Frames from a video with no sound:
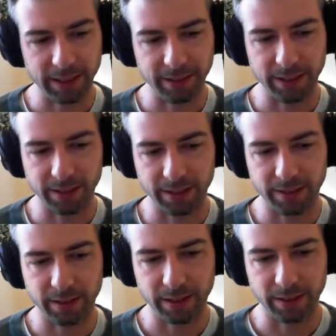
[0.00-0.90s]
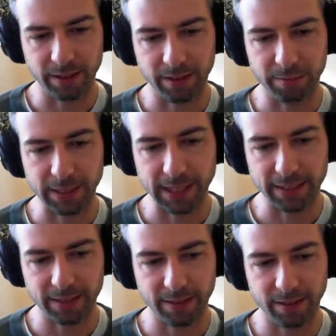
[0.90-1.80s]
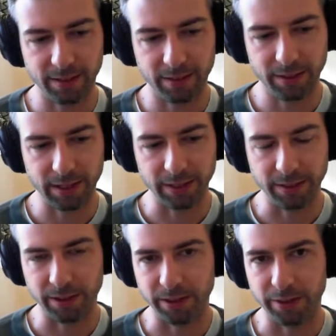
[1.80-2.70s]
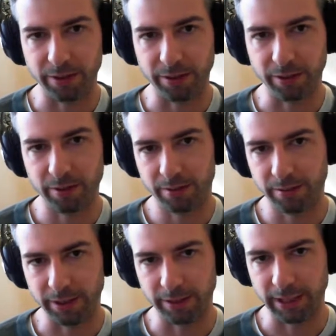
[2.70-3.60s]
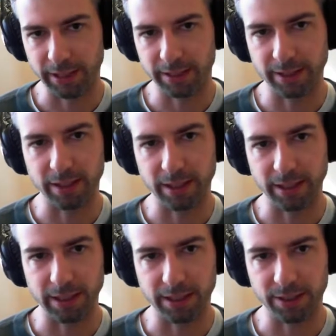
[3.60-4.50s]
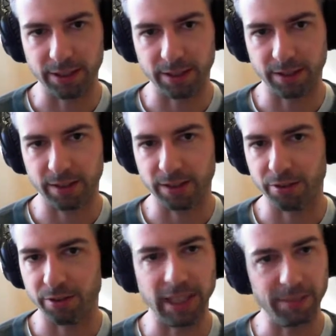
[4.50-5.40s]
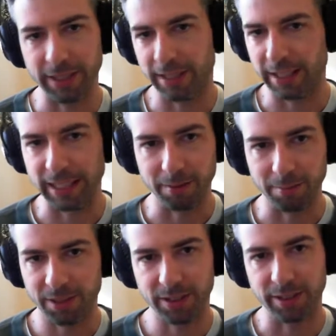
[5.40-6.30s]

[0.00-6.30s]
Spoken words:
I think the best thing you could do when you're getting started is just to try and make games.